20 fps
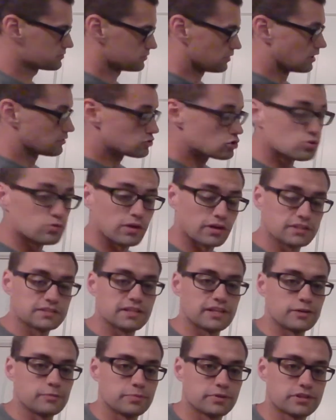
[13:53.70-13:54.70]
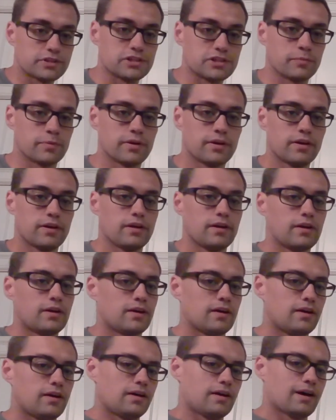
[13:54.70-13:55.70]
two rooks and a bishop.
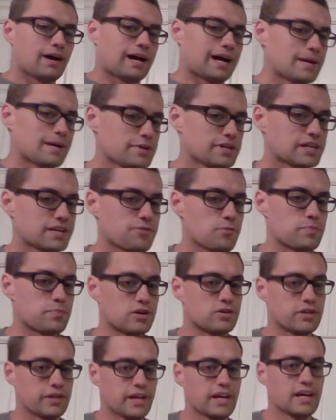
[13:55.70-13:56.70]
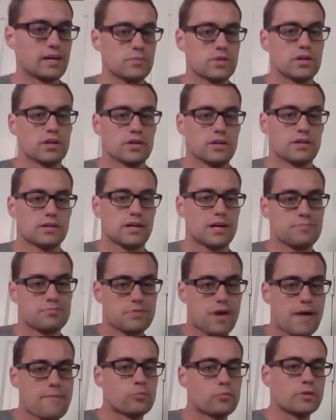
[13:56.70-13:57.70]
I might have a better game here. I
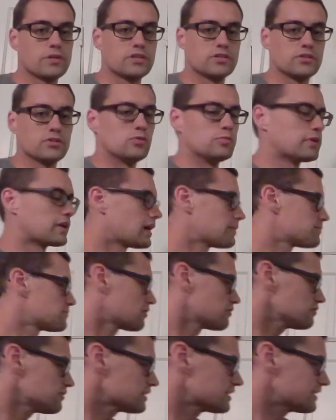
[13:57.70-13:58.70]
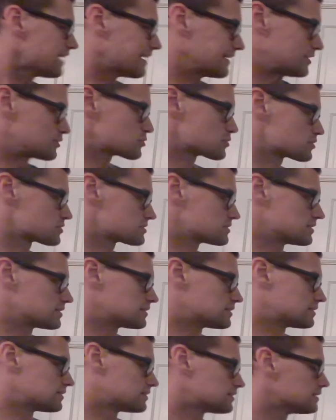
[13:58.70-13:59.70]
probably do, but I'm really not interested
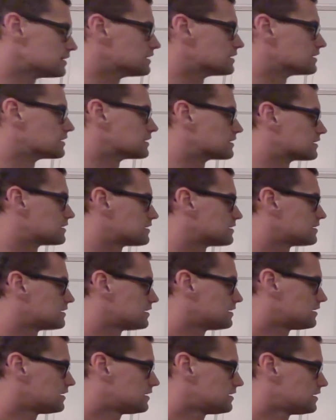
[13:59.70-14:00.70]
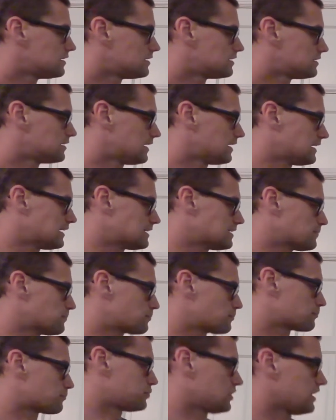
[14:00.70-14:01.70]
in
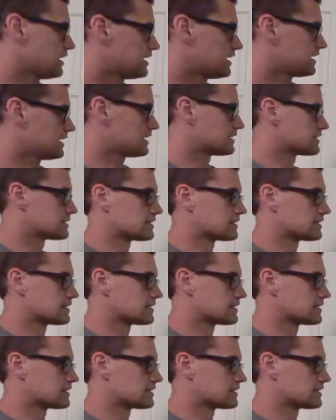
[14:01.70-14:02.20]
playing a